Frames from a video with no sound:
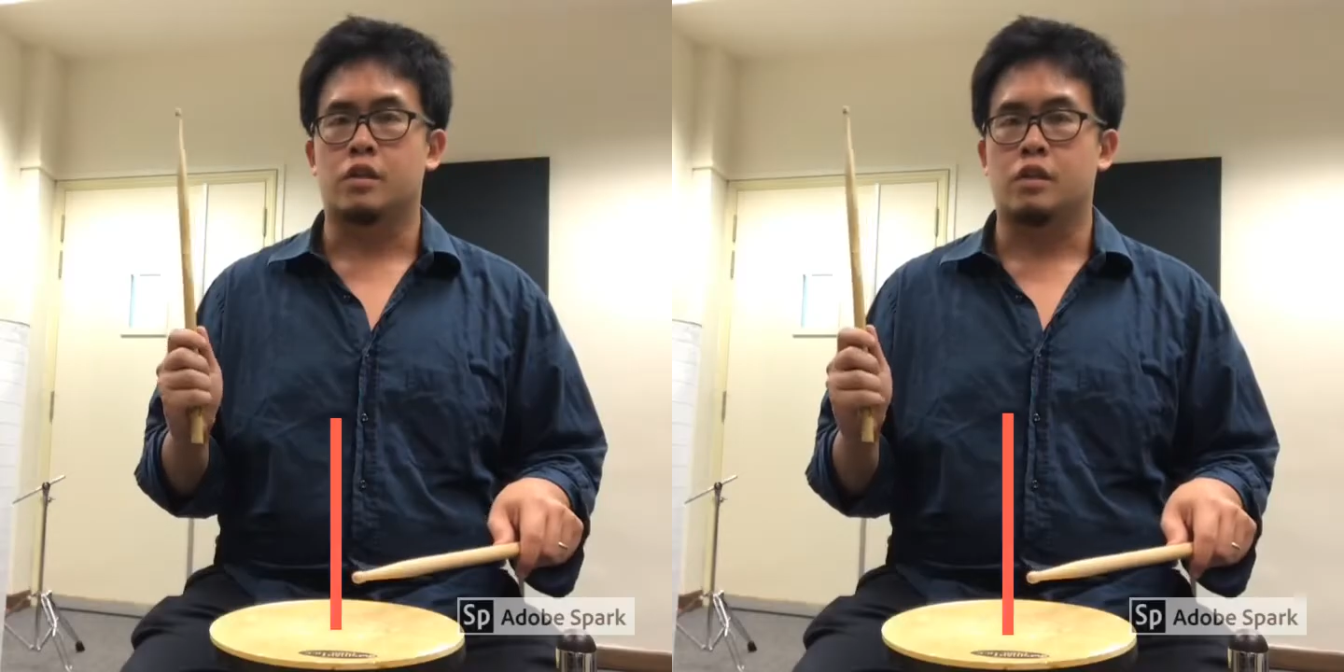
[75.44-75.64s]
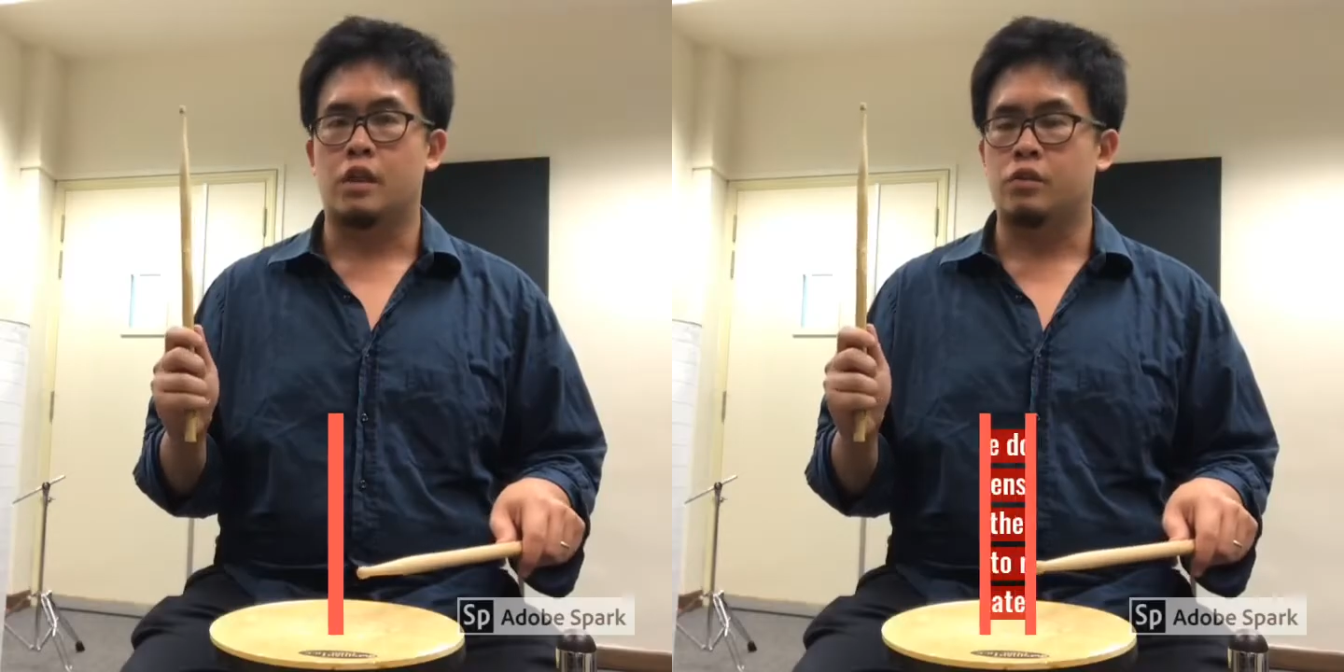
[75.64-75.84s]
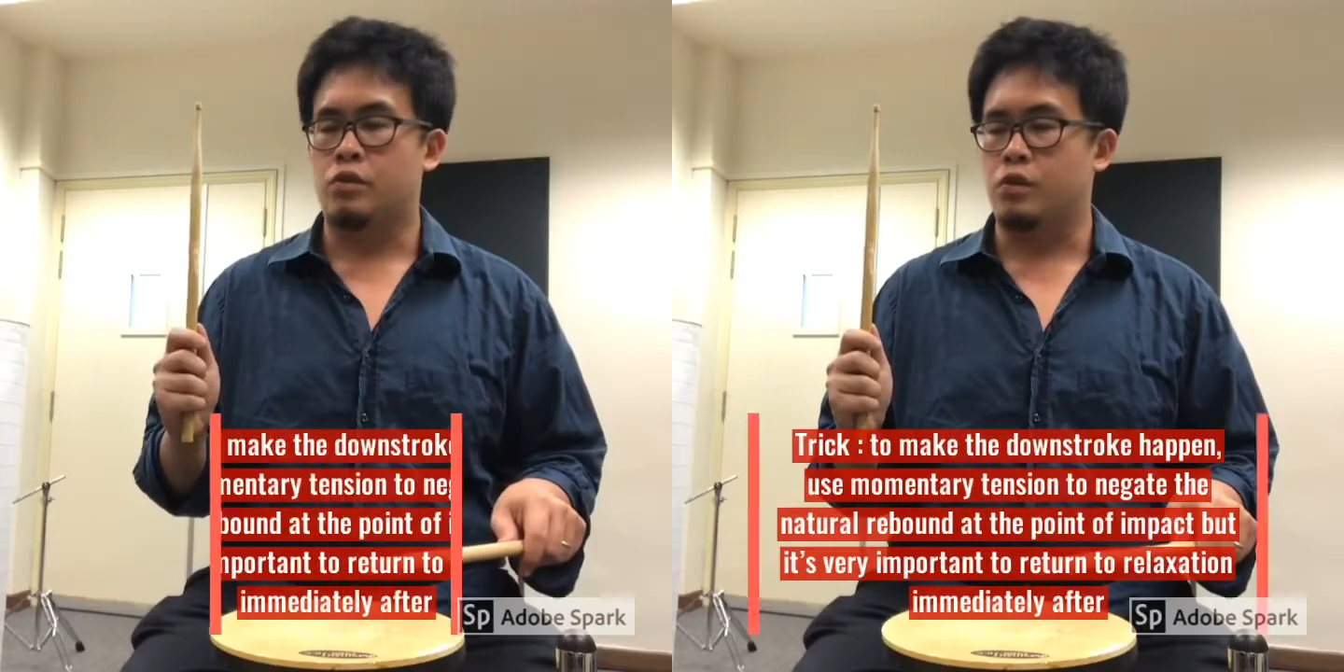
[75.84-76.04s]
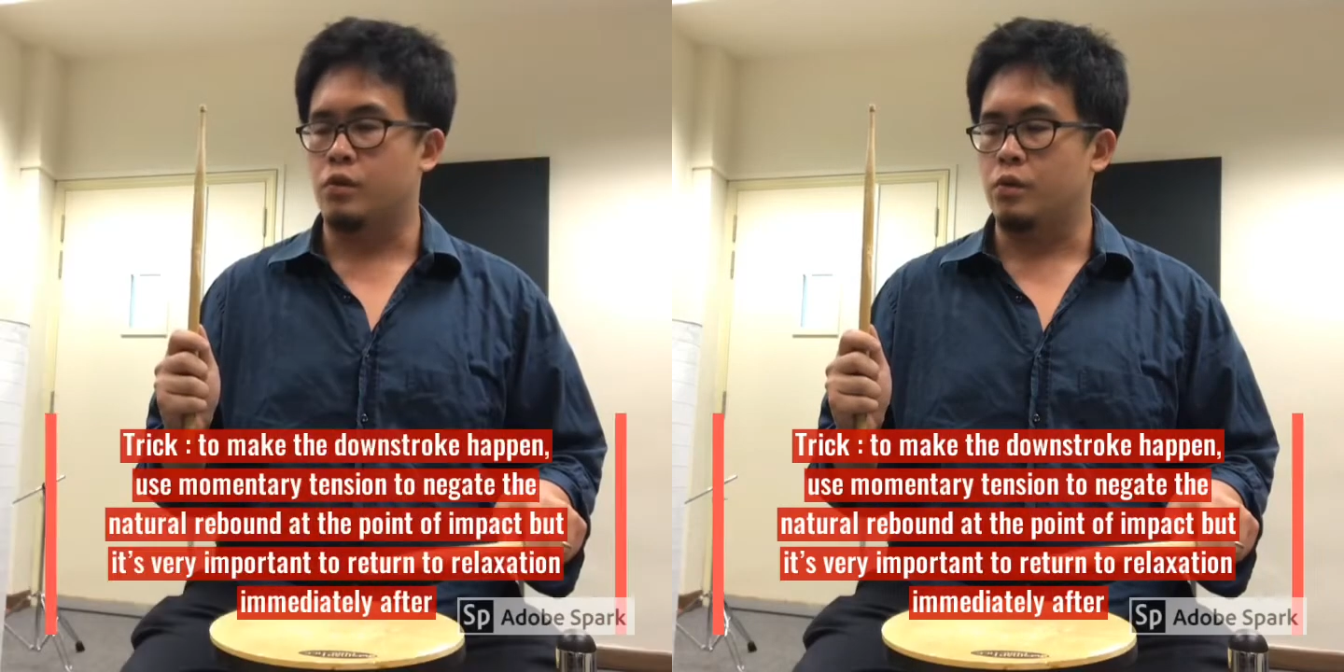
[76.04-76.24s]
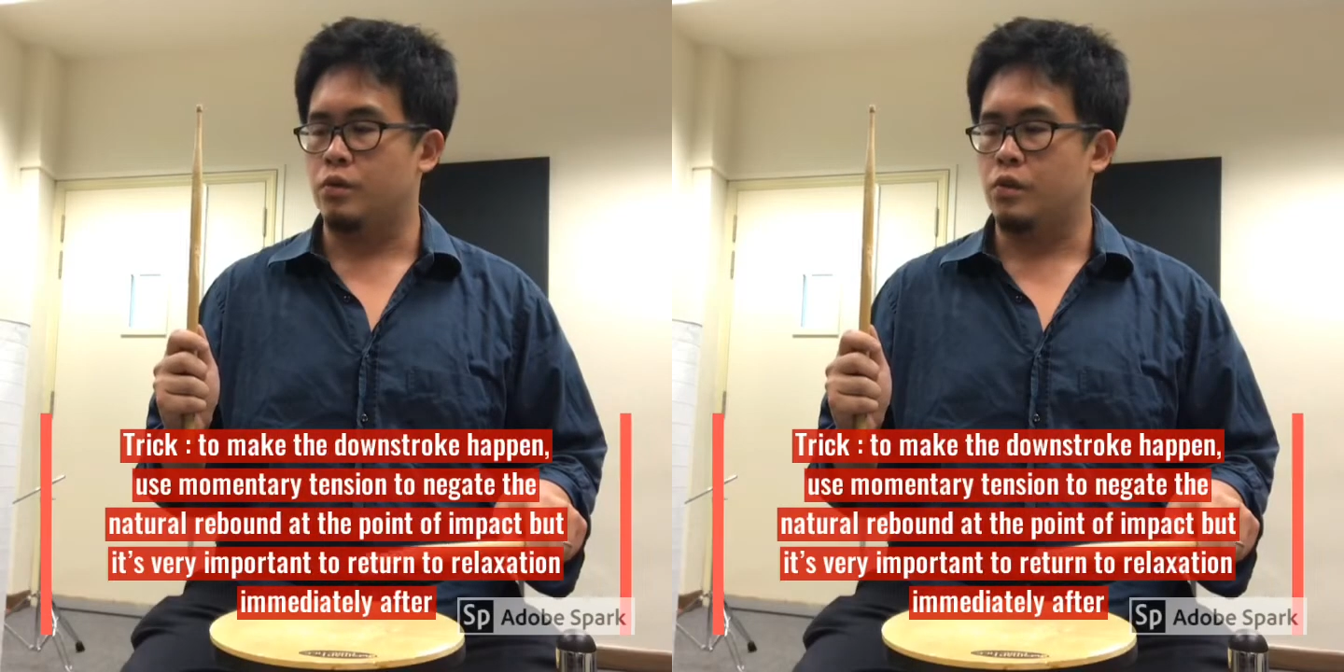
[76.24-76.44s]

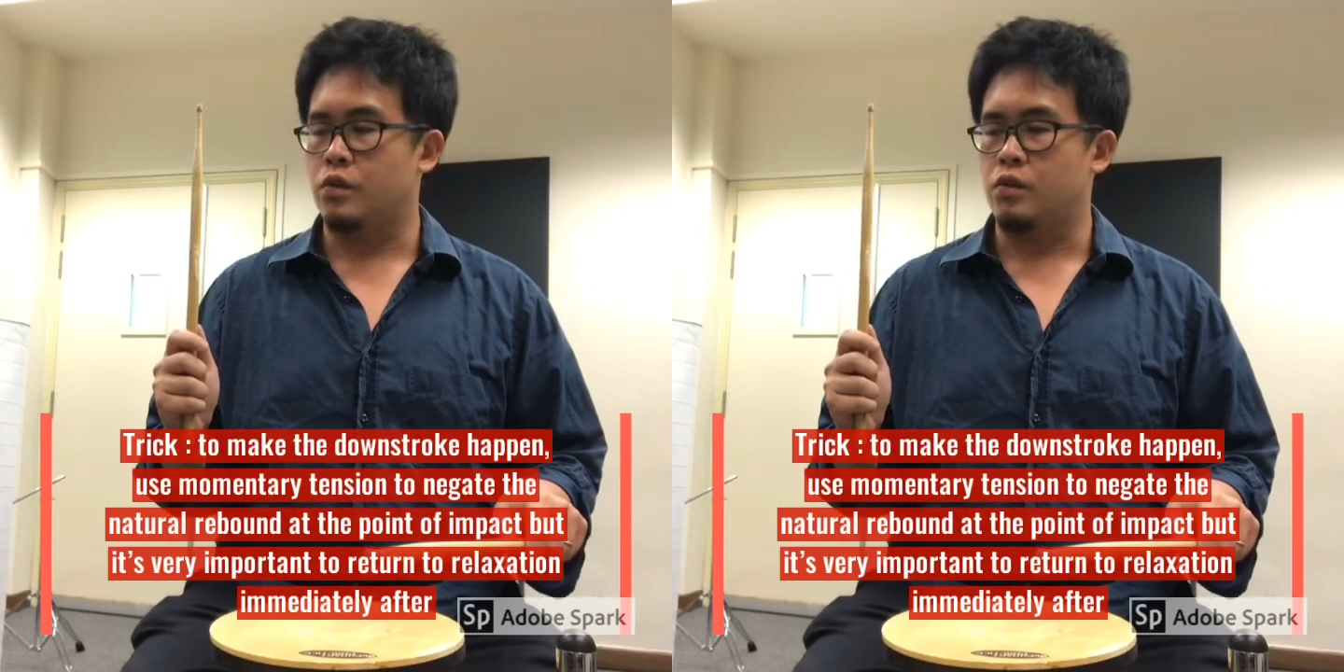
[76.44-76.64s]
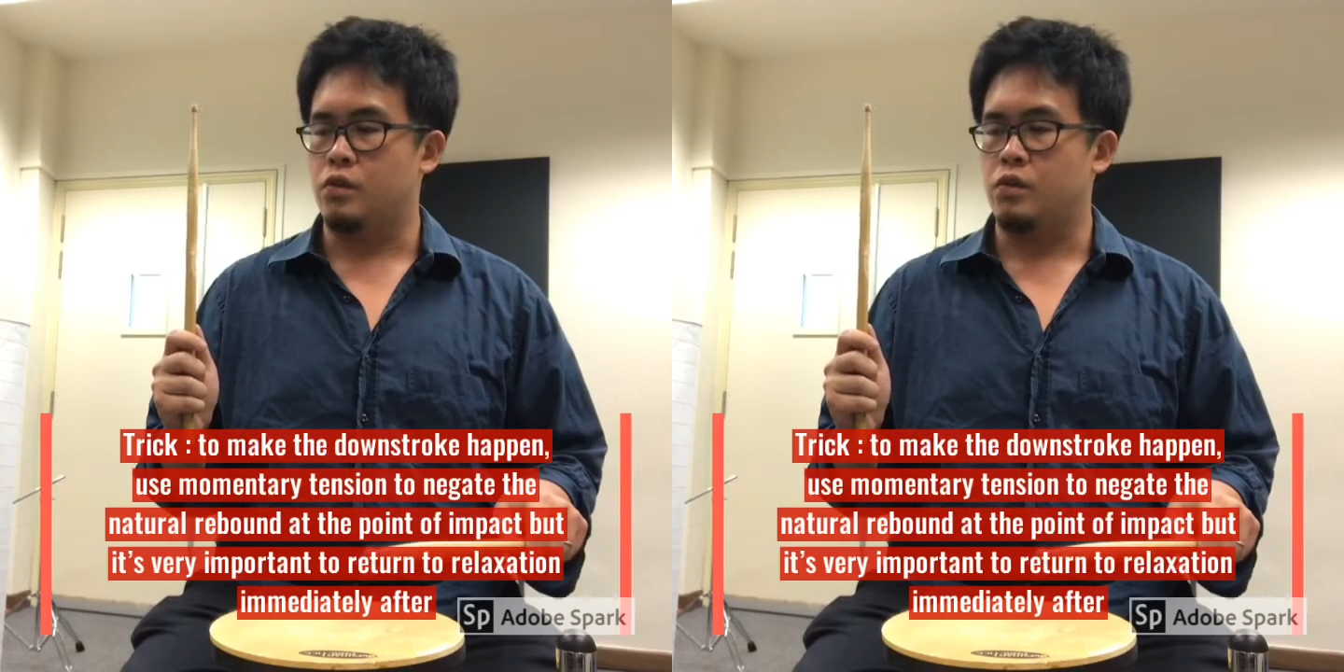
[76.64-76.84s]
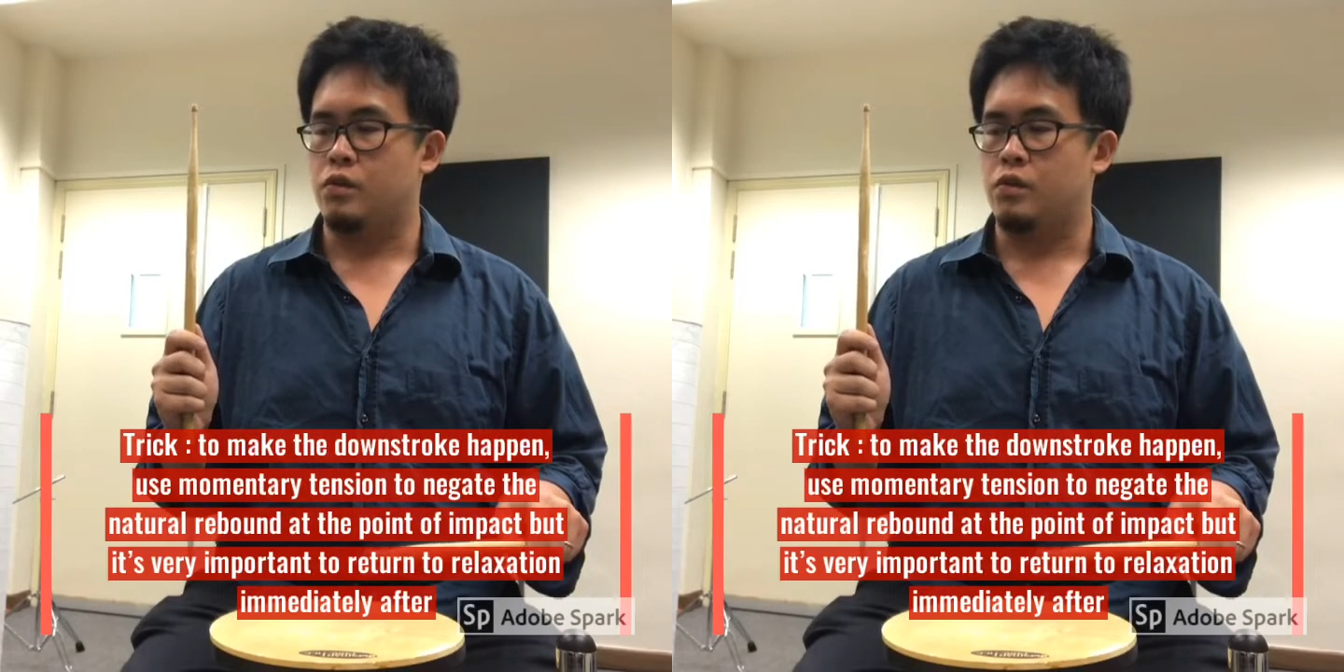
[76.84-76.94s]
downstroke is